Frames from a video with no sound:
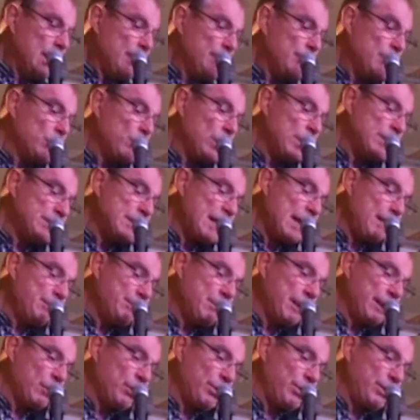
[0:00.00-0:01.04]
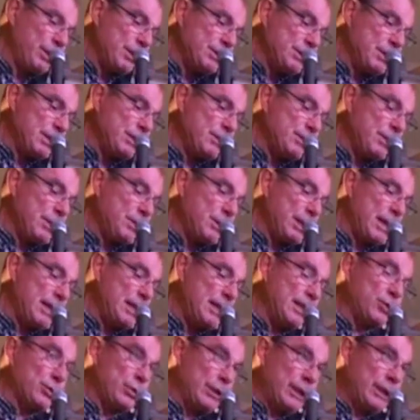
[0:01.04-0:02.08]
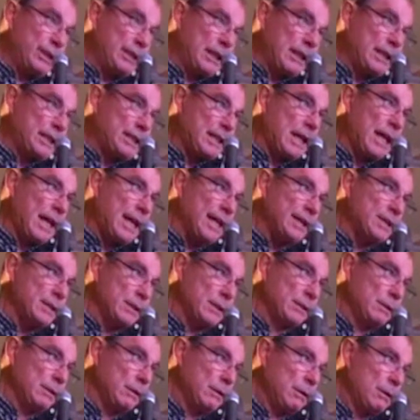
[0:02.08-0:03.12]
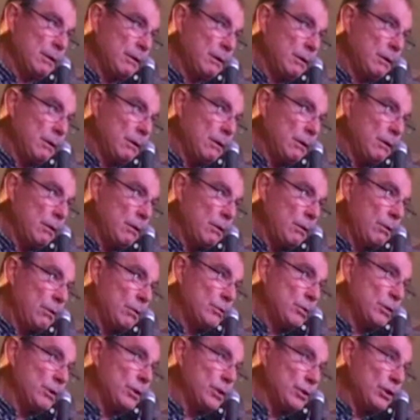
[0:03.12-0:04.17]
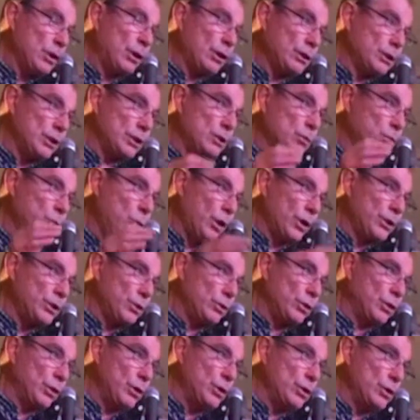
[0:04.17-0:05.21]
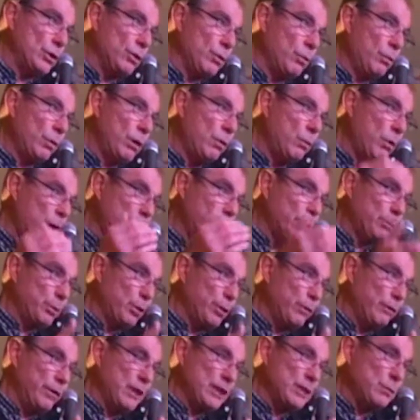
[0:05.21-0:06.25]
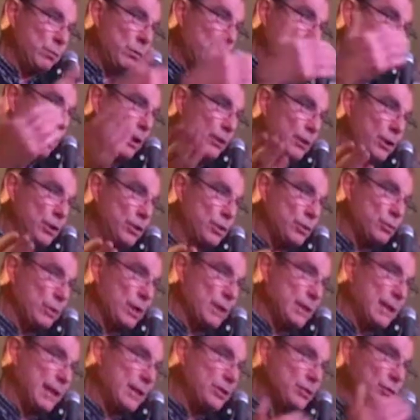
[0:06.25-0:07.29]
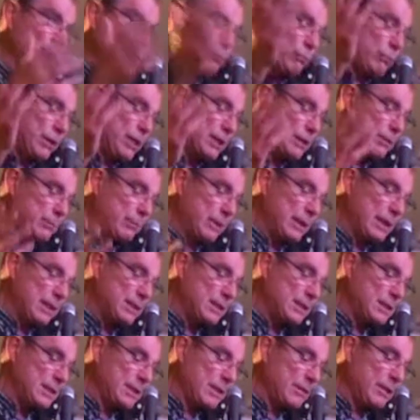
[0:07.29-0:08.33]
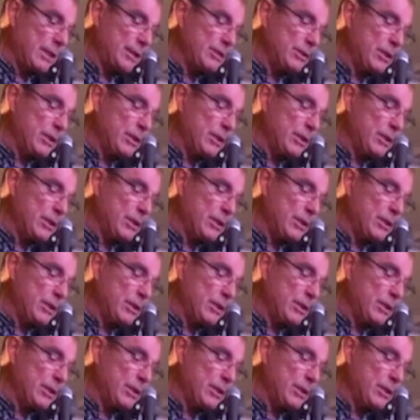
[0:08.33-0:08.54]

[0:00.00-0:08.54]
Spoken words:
But what's happening with this is that they literally dictate to the doctors what you can do. We won't approve this, we won't let you treat that. It's not reasonable and necessary.